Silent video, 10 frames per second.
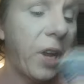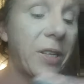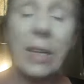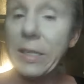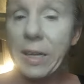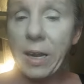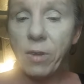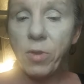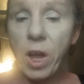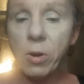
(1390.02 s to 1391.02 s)
And as I said, I
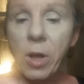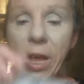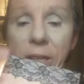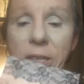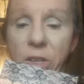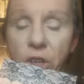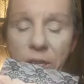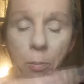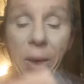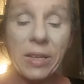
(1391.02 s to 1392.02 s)
love color. This is
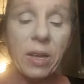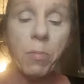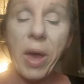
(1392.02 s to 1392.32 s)
just a basic